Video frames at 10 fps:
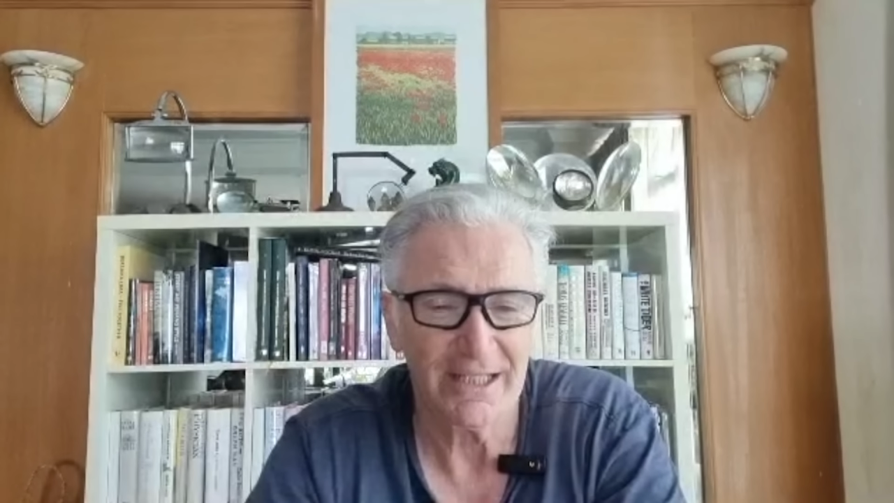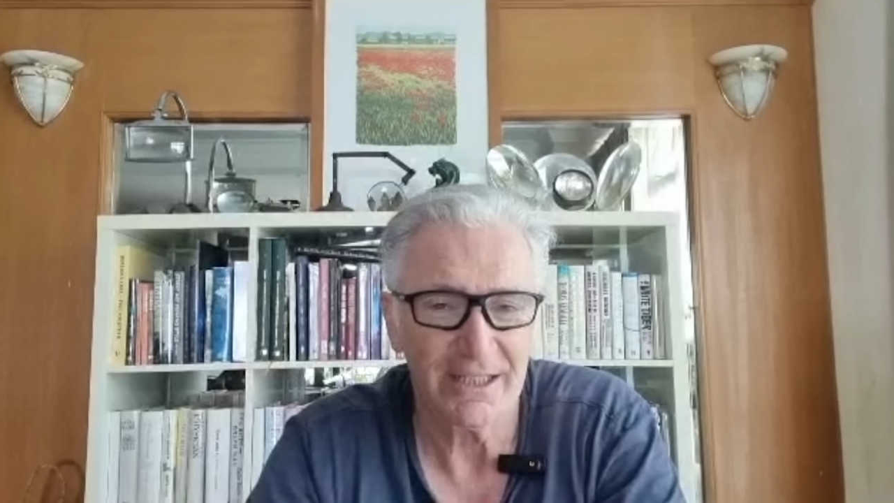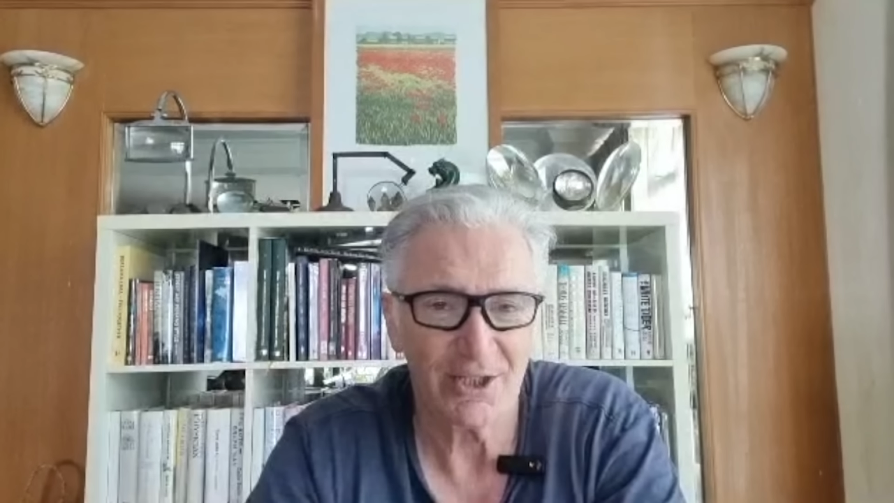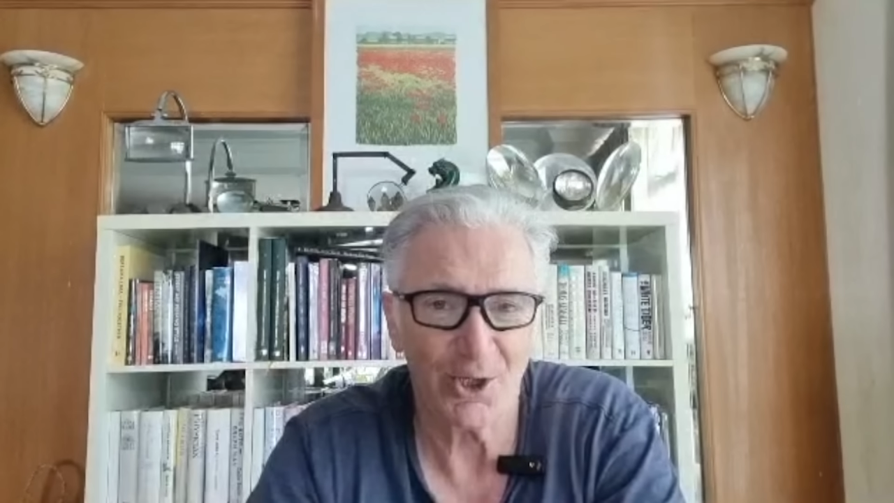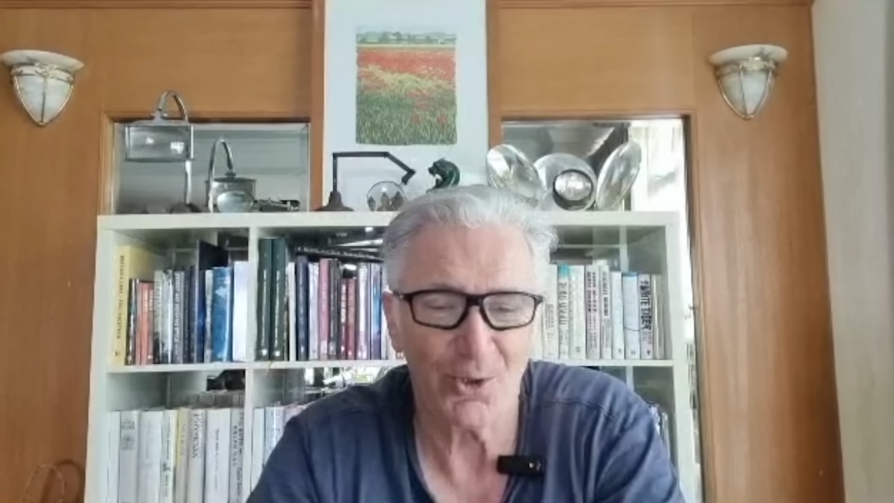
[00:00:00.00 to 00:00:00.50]

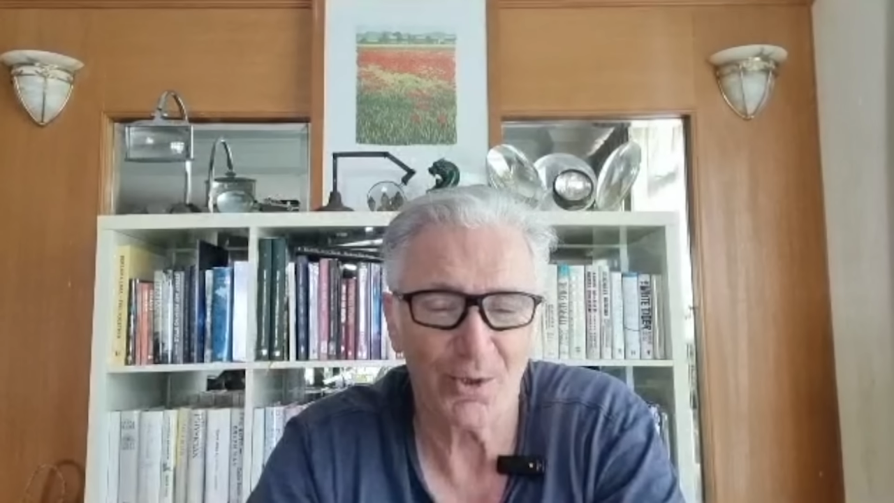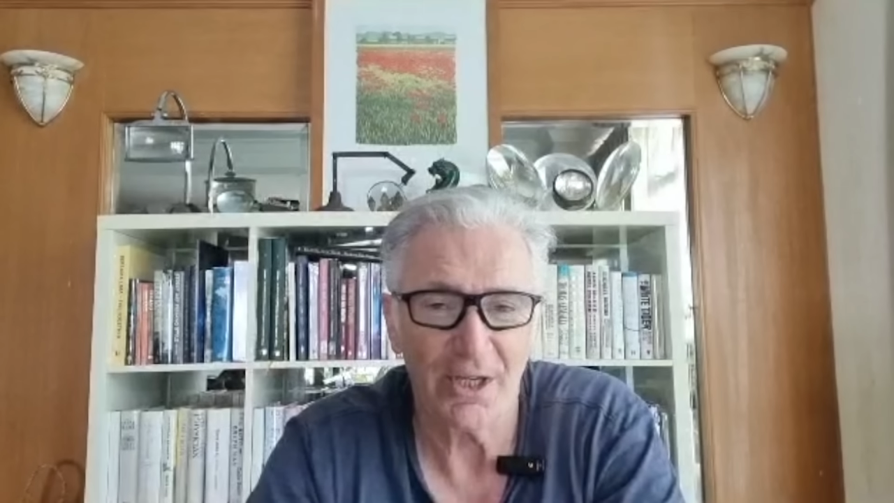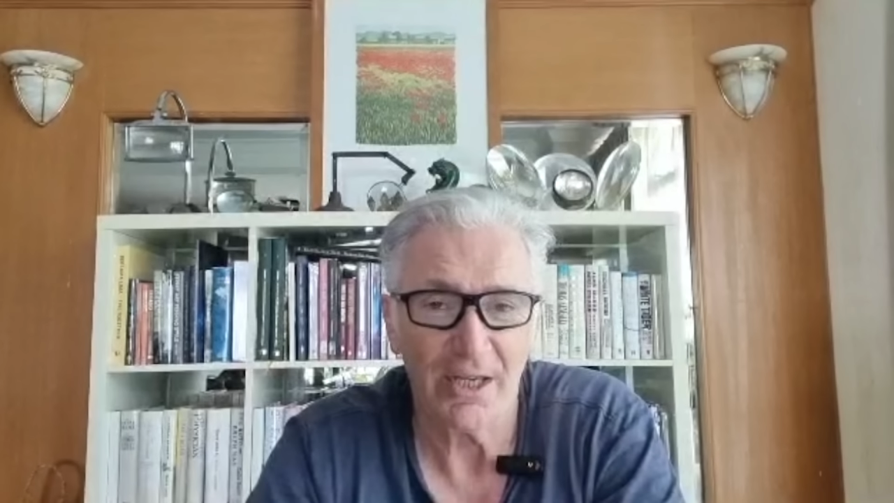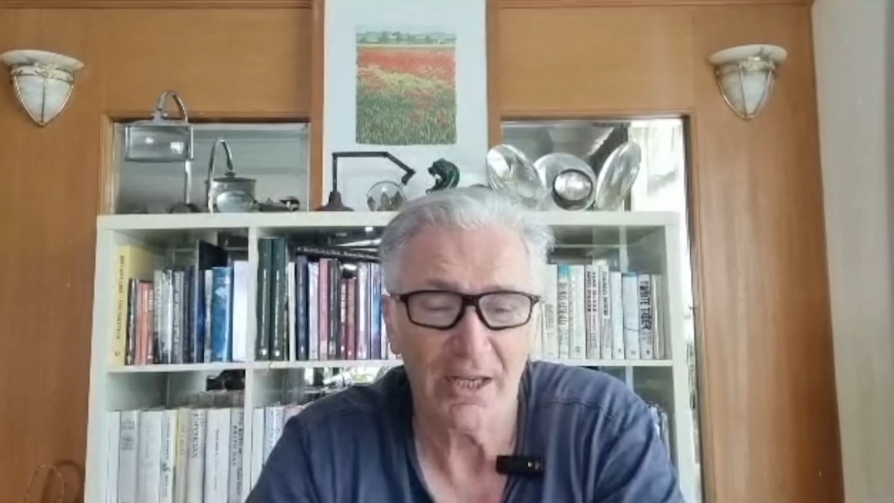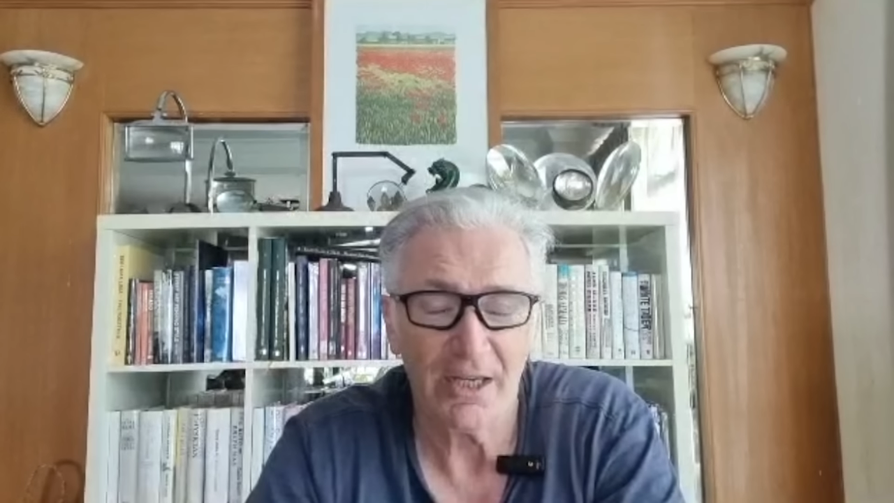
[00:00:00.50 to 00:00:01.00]
So
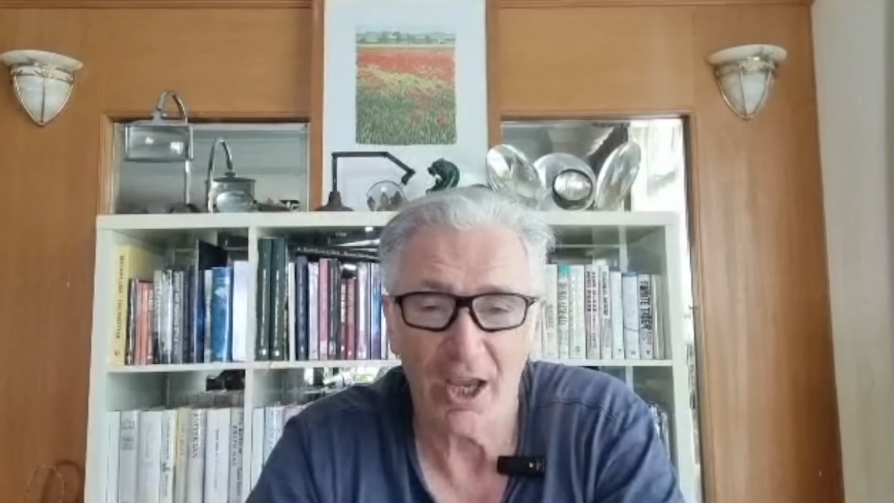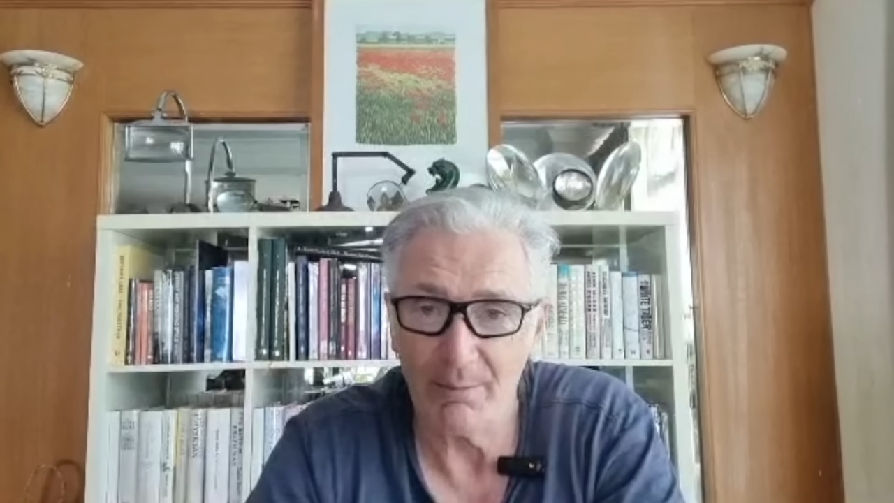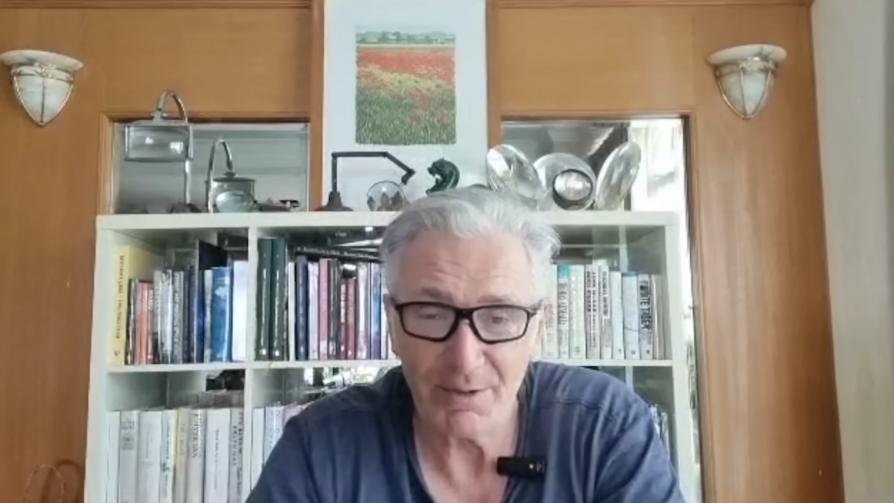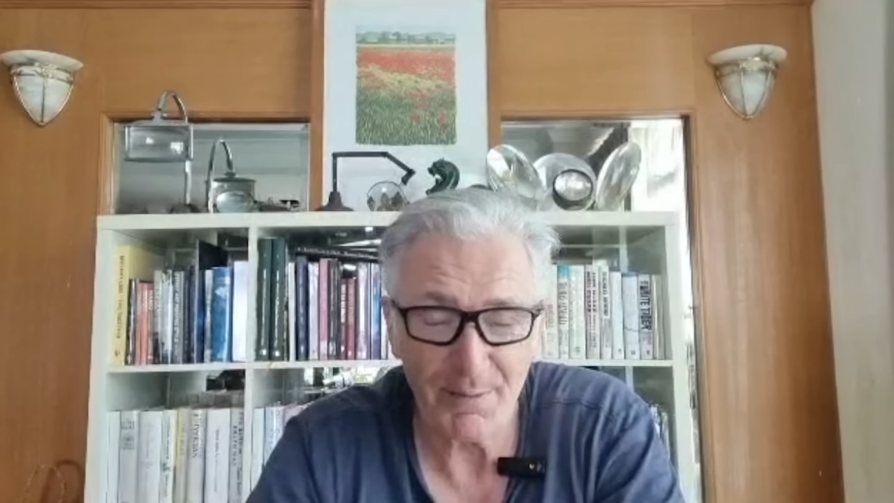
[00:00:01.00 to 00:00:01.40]
come to